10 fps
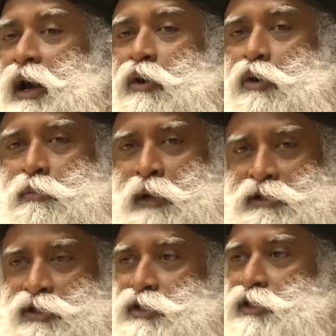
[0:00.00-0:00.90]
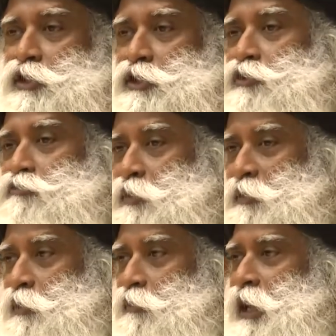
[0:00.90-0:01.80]
I hope as a generation of
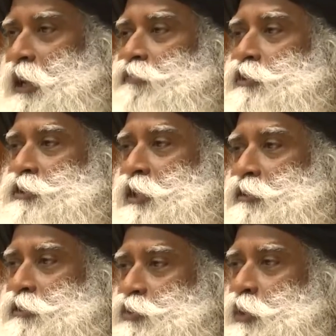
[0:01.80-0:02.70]
people we have the sense